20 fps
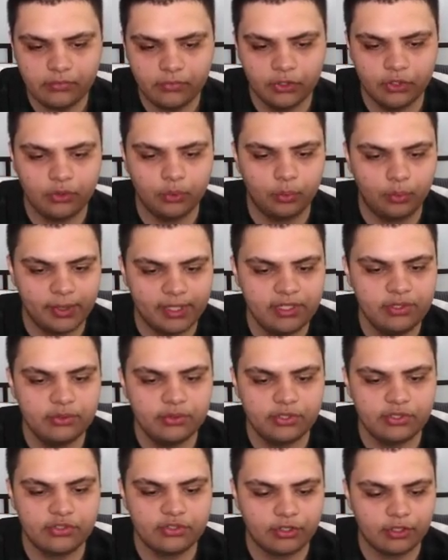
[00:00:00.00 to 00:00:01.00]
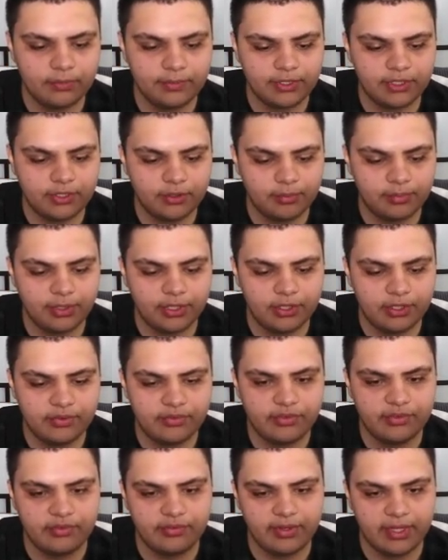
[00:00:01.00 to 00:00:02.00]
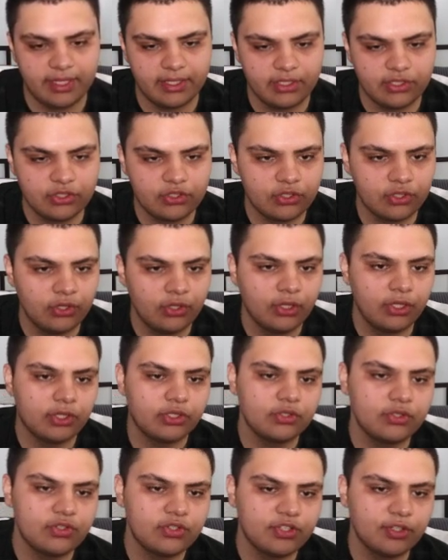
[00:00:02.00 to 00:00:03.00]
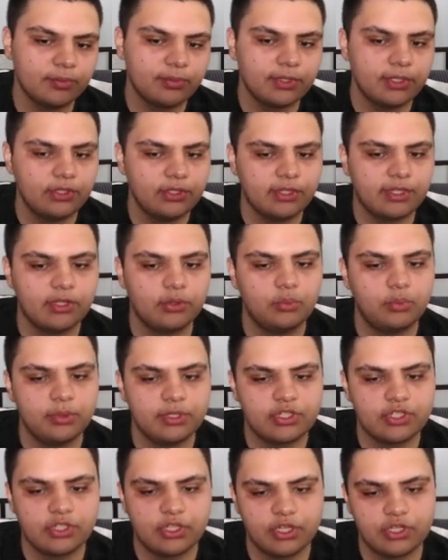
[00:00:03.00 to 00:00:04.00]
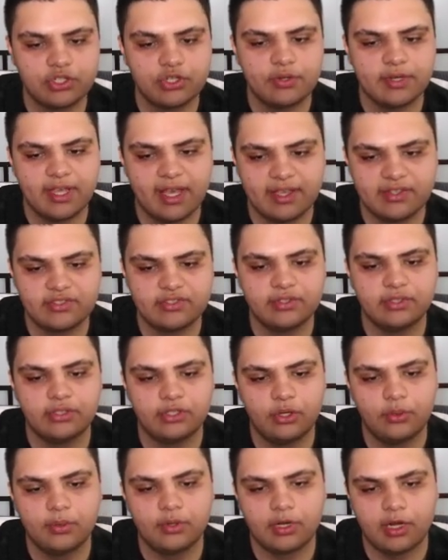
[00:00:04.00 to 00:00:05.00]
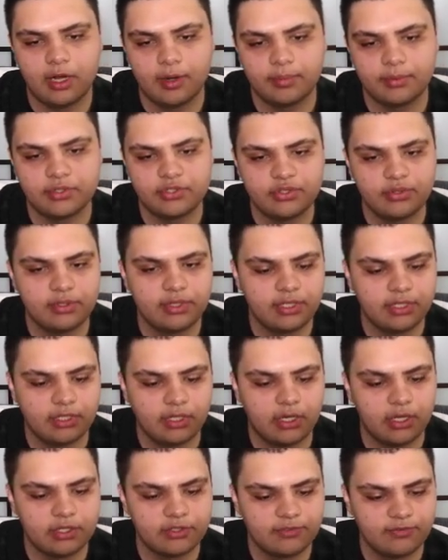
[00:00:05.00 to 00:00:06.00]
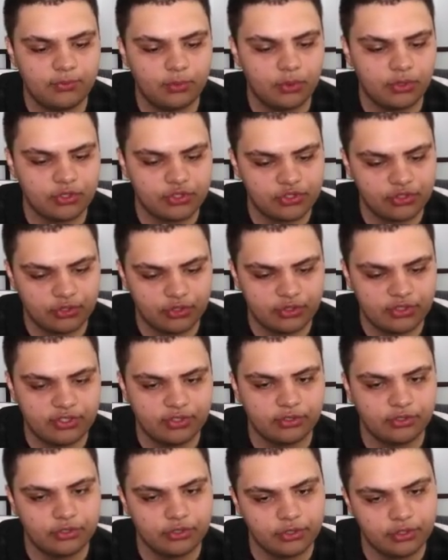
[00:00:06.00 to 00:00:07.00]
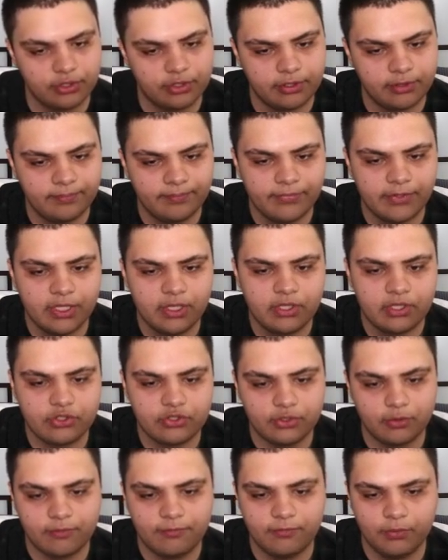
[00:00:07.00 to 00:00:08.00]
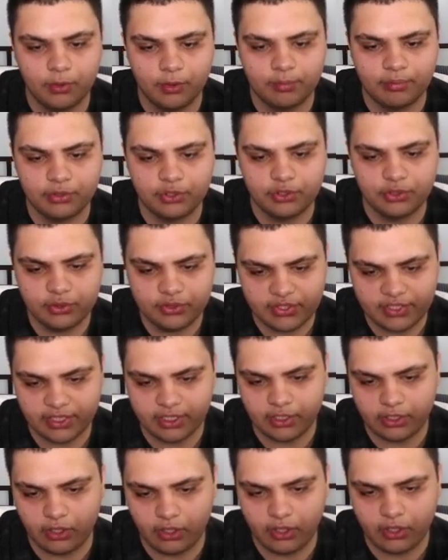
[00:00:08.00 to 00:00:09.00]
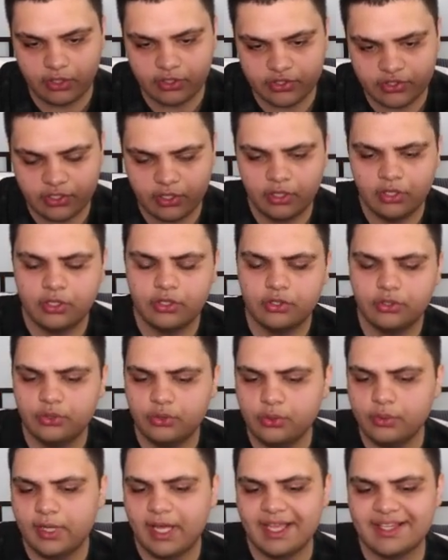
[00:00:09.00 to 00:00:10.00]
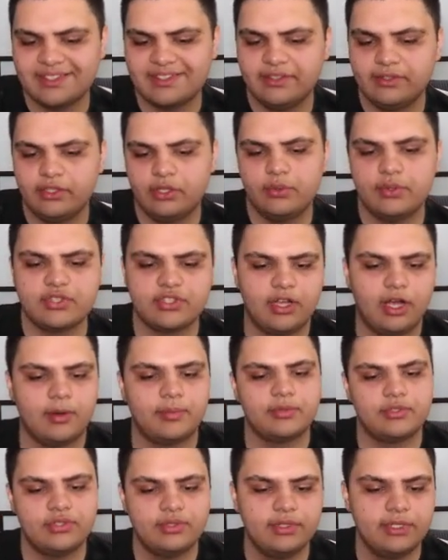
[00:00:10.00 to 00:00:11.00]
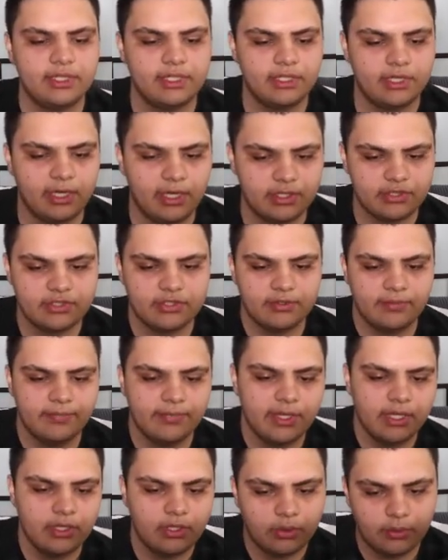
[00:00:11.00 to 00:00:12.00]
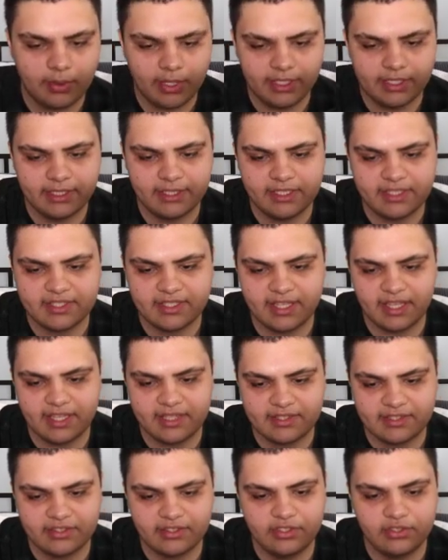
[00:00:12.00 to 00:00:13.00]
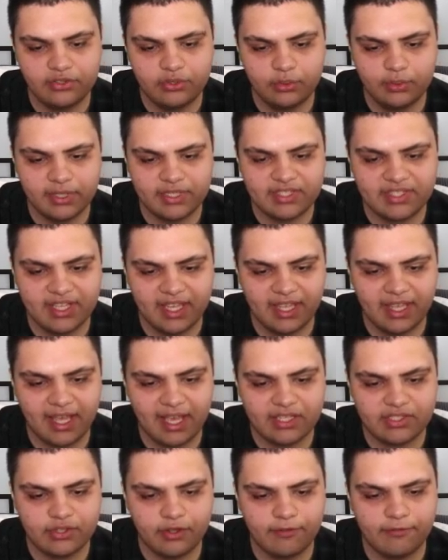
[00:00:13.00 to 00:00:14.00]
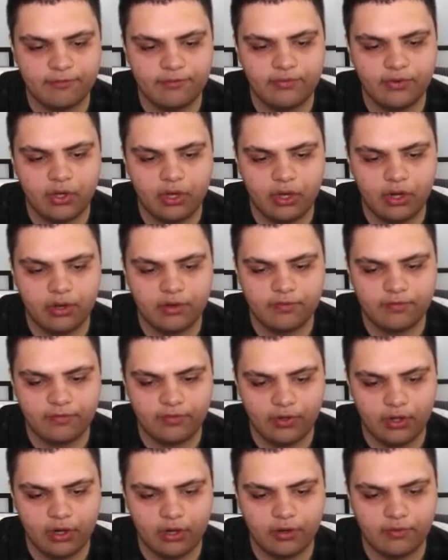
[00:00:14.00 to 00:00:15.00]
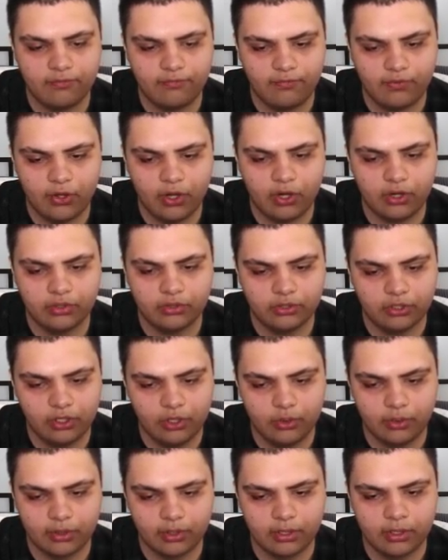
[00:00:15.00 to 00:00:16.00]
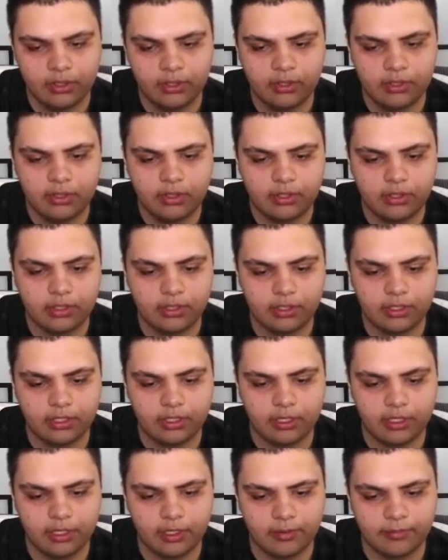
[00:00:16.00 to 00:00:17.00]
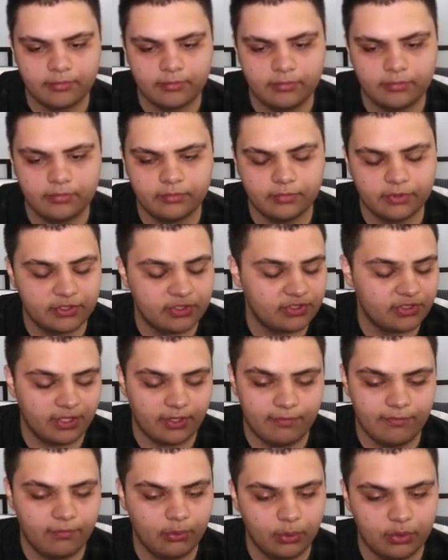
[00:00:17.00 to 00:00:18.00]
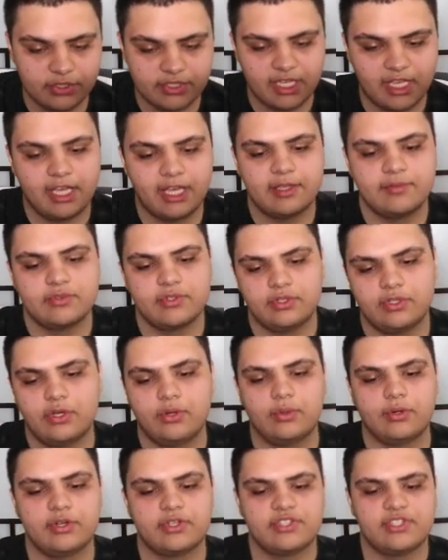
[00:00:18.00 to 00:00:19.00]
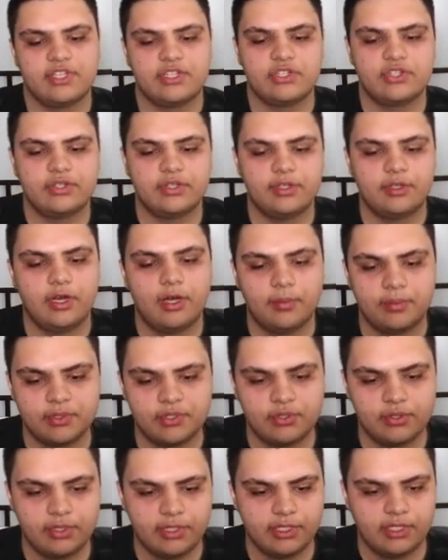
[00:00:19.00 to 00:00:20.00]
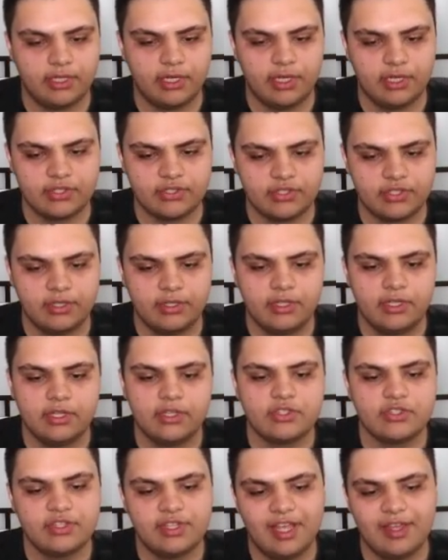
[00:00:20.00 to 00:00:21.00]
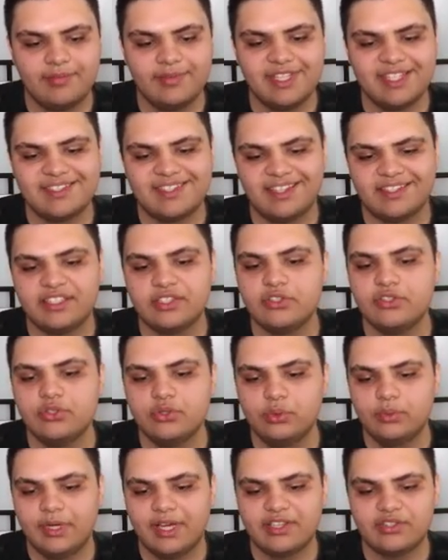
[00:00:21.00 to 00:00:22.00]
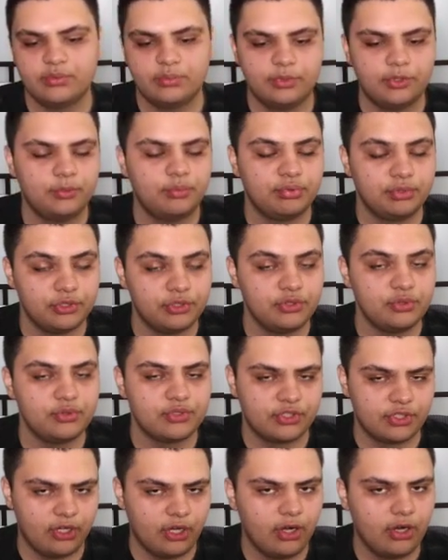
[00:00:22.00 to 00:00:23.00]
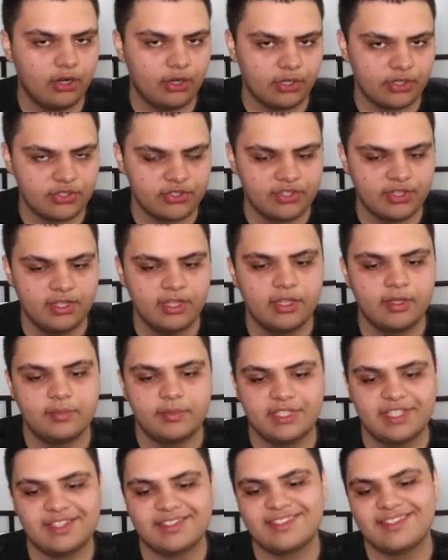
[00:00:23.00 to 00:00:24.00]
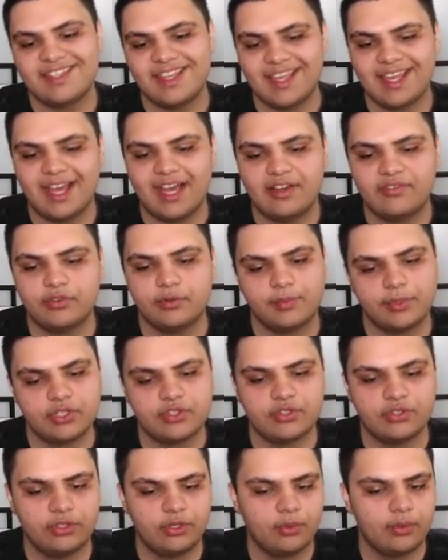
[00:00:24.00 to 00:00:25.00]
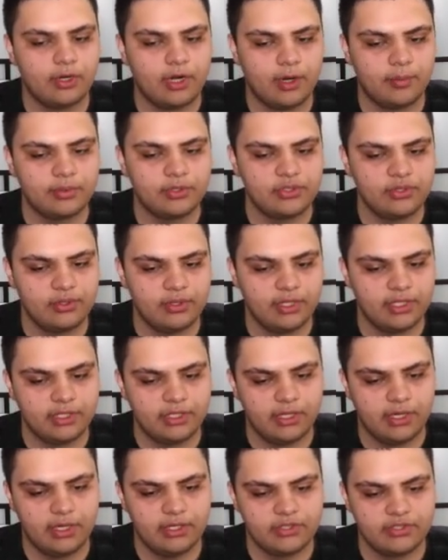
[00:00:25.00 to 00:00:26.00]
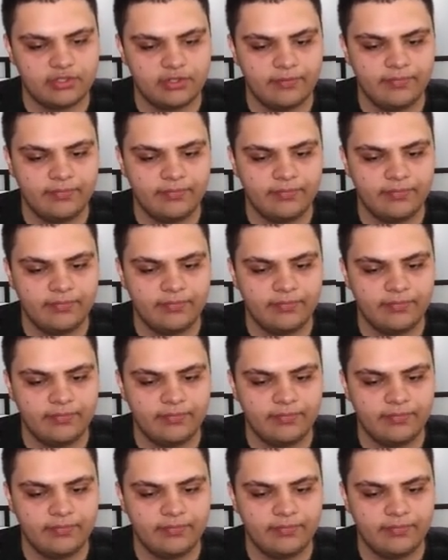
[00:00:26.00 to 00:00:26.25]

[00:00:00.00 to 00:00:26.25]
the way you determine comparative advantage, you simply look at which country has the lower opportunity cost for a certain good. So for producing cars, who has the lowest opportunity cost? Well, in this case, the USA has a far, far, far lower it's like a 4 times lower, essentially, opportunity cost. So that means that the US will produce cars because they have a much lower opportunity cost.